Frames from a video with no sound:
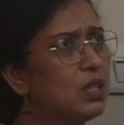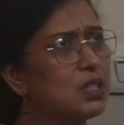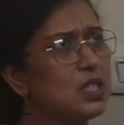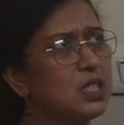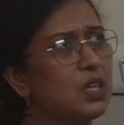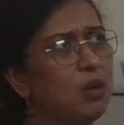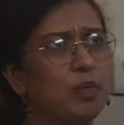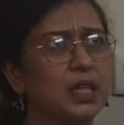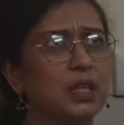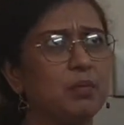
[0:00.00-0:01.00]
sister or
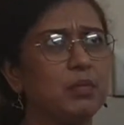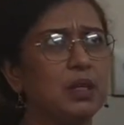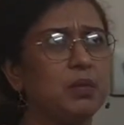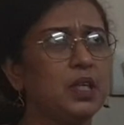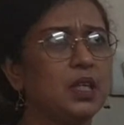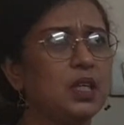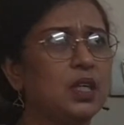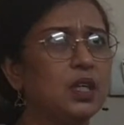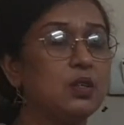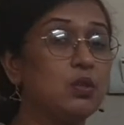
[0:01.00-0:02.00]
brother maybe
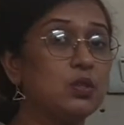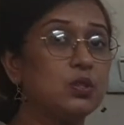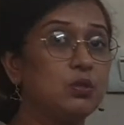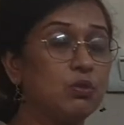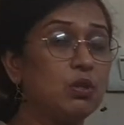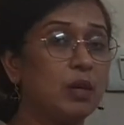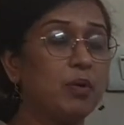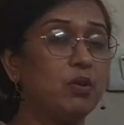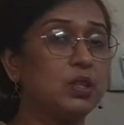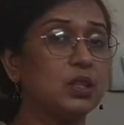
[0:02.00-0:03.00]
don't know
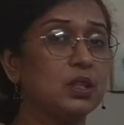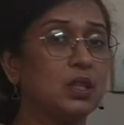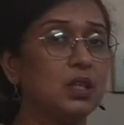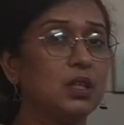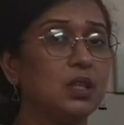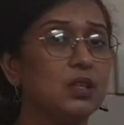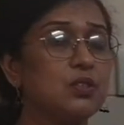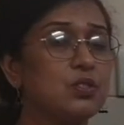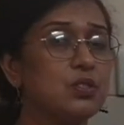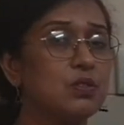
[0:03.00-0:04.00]
about the
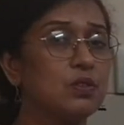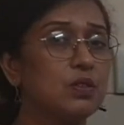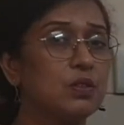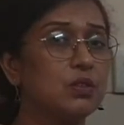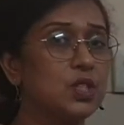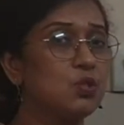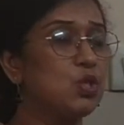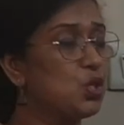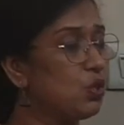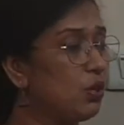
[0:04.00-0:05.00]

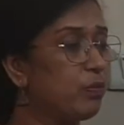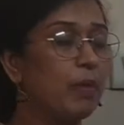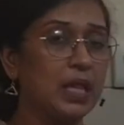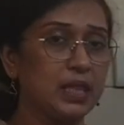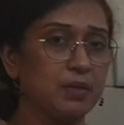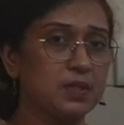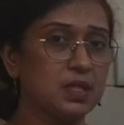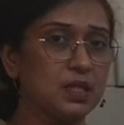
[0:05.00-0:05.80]
situation of Maldives.